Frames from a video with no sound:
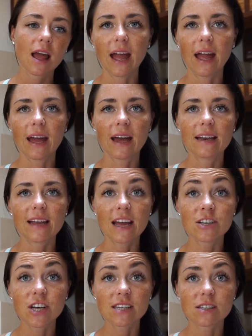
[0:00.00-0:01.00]
and
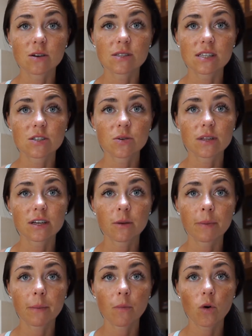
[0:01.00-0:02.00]
AGS goes into a
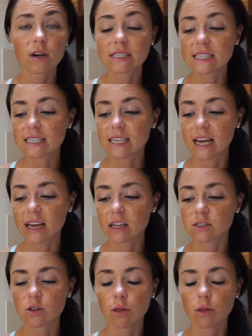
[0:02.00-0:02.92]
little bit more details